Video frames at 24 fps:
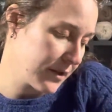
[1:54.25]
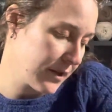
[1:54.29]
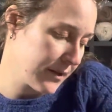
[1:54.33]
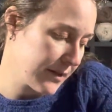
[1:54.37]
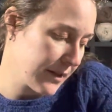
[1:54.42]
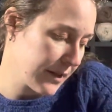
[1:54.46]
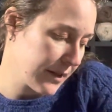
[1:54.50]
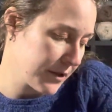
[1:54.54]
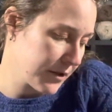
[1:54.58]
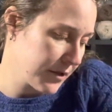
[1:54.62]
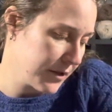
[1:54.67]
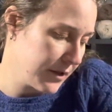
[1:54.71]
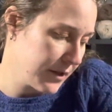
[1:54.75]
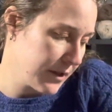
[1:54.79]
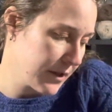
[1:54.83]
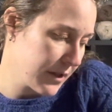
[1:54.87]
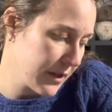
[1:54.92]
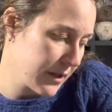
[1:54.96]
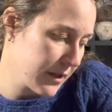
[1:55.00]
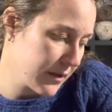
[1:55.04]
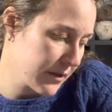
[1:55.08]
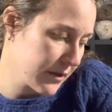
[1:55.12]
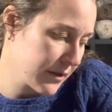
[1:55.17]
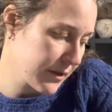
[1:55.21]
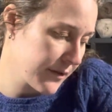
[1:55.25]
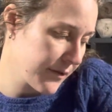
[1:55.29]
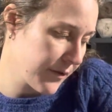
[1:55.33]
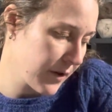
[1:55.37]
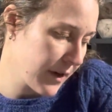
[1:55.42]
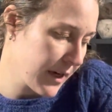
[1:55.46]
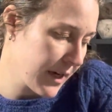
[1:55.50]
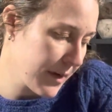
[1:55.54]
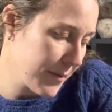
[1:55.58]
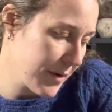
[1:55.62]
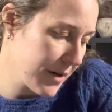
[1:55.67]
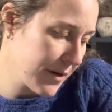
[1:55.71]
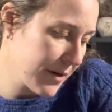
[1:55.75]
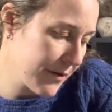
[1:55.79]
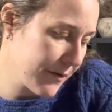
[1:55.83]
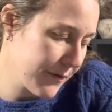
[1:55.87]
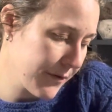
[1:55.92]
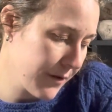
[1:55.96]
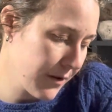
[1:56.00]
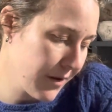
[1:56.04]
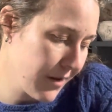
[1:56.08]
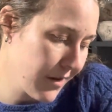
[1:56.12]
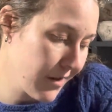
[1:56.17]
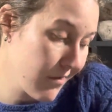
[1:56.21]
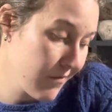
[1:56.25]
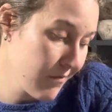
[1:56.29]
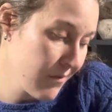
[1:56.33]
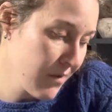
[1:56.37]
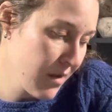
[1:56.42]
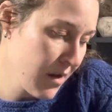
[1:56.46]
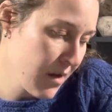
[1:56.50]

a section, and then I'll just forget about it for like